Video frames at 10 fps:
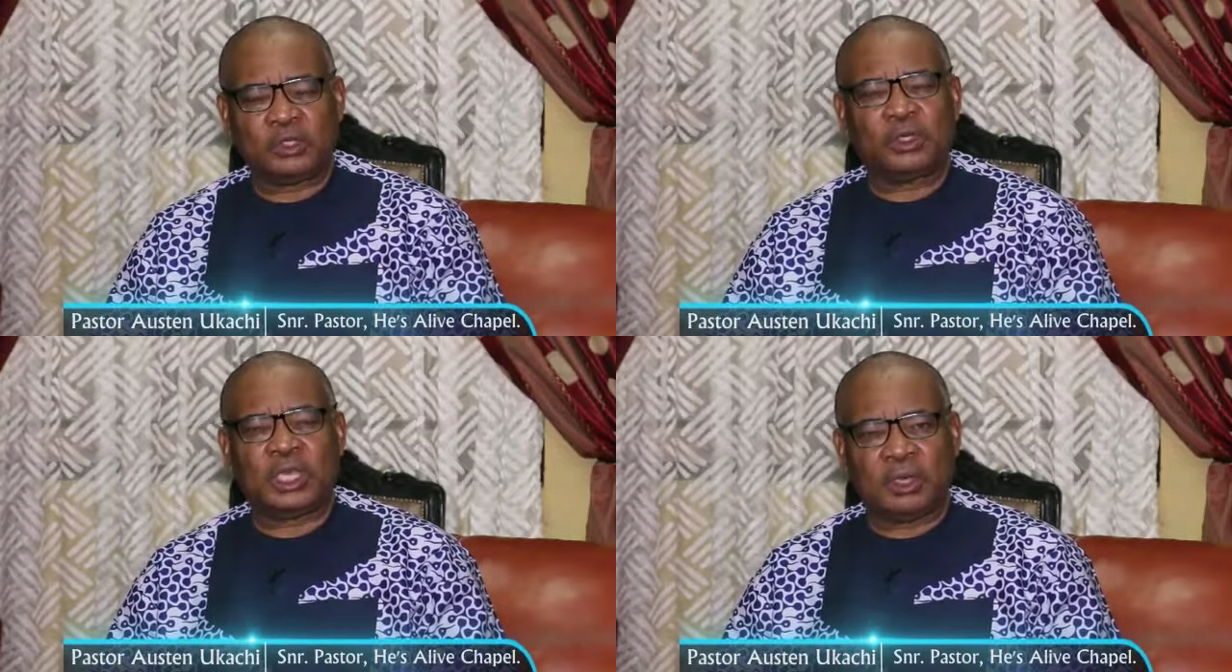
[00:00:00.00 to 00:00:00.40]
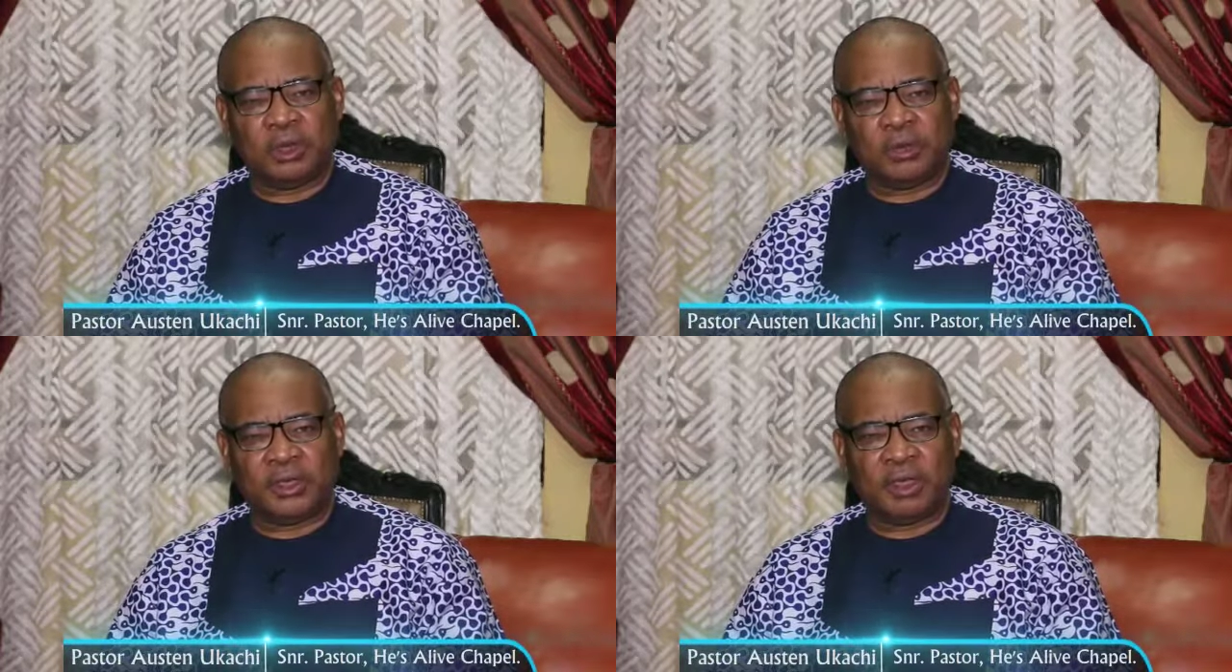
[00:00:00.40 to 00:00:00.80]
to the
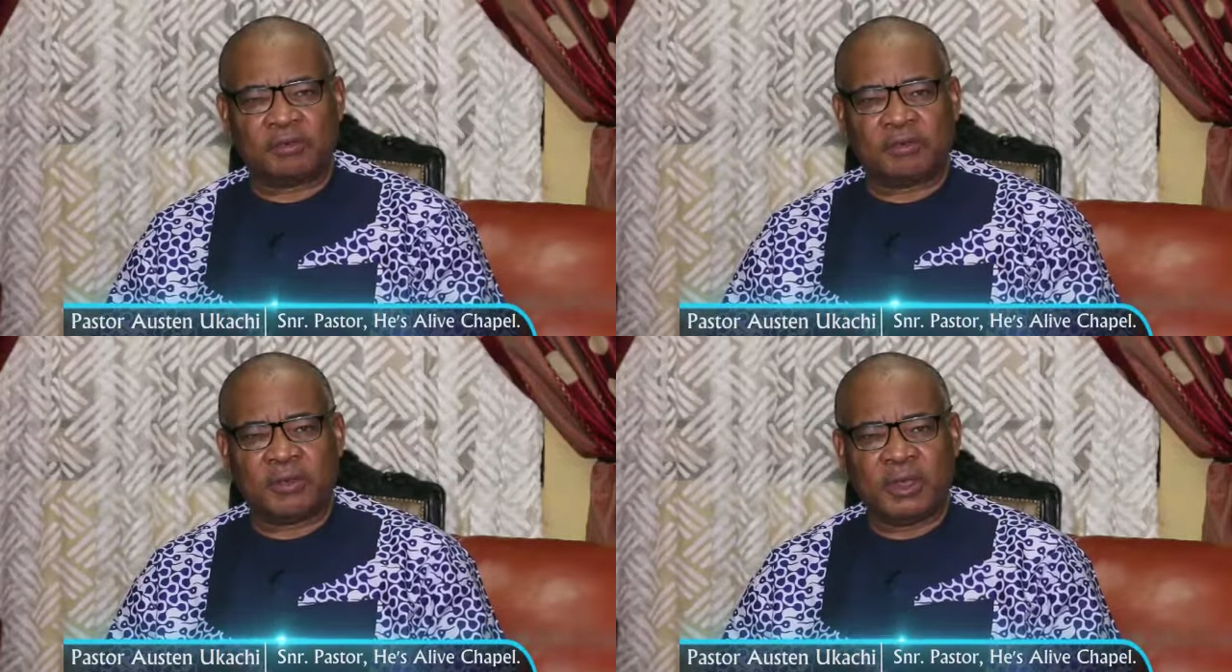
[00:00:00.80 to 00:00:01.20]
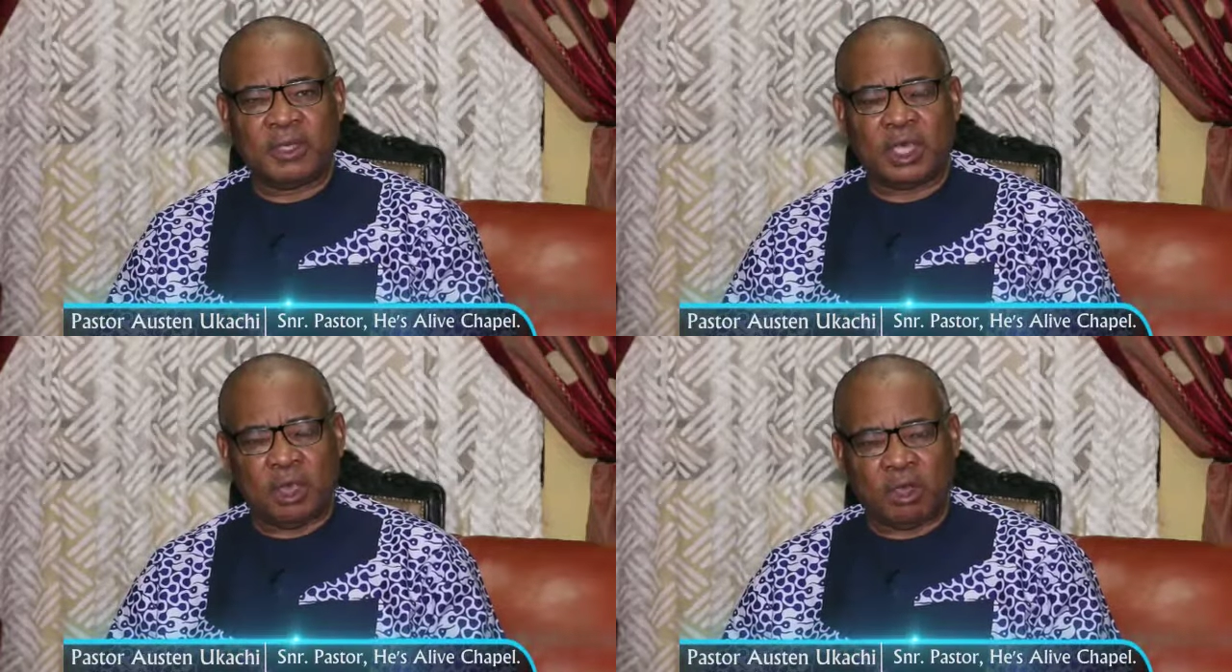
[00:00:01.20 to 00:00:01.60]
glory of
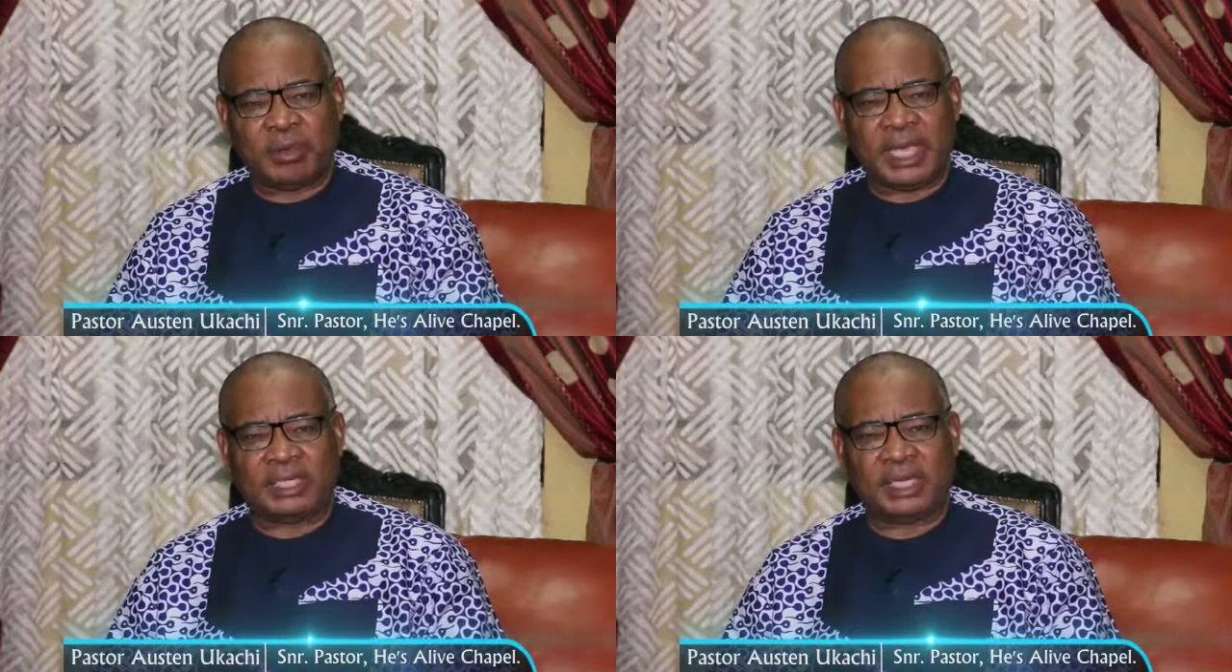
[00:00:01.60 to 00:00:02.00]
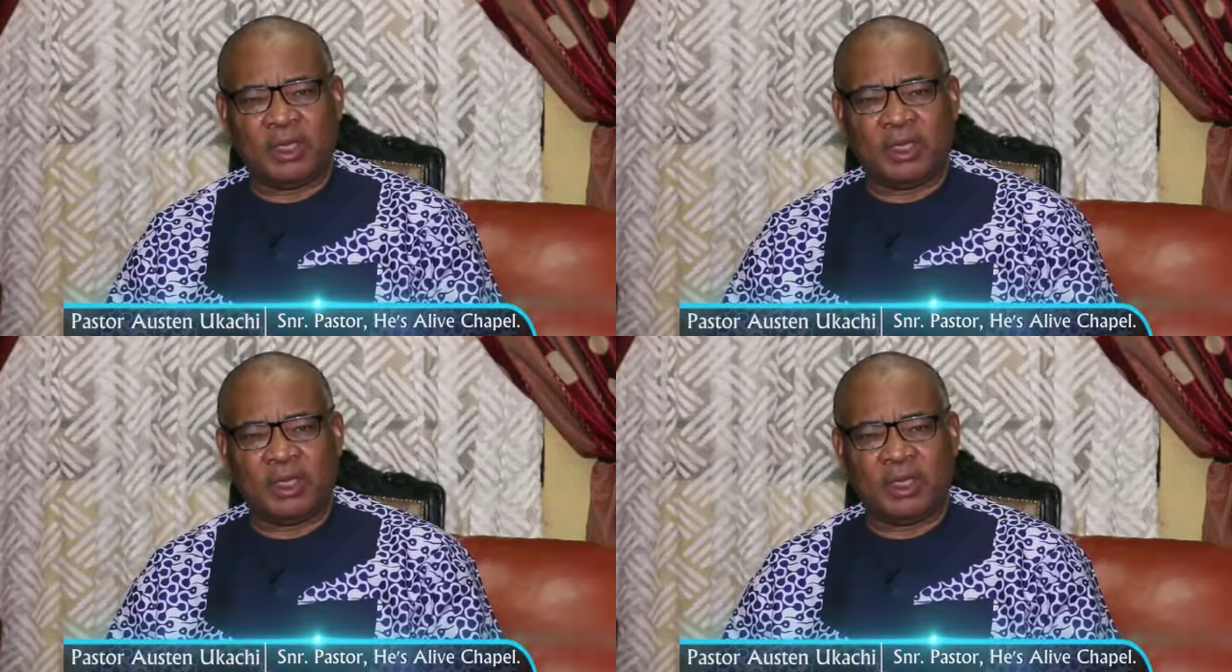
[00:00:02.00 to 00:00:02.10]
the Almighty